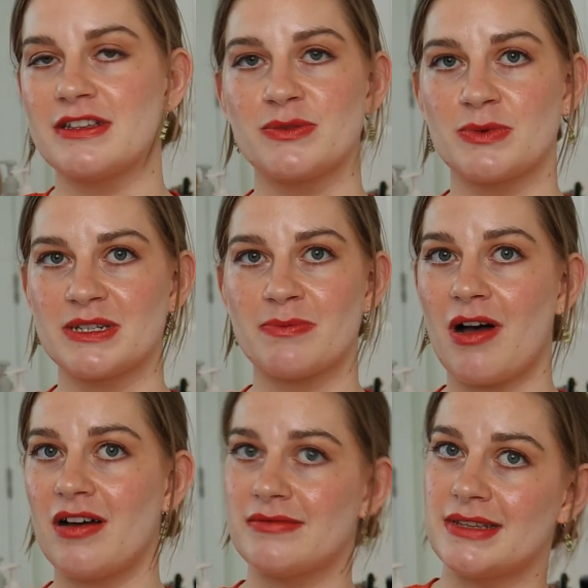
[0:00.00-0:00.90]
this one as
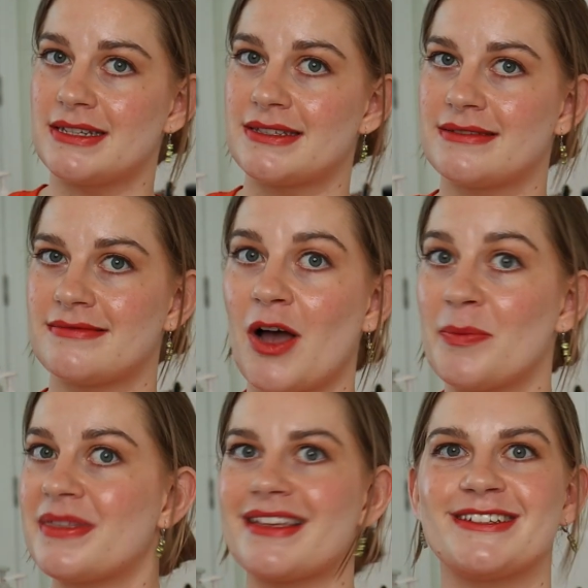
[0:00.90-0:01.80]
part of this
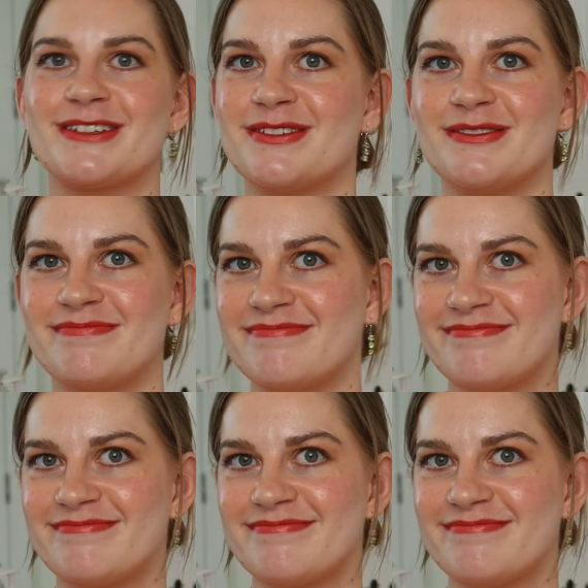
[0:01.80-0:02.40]
hypothetical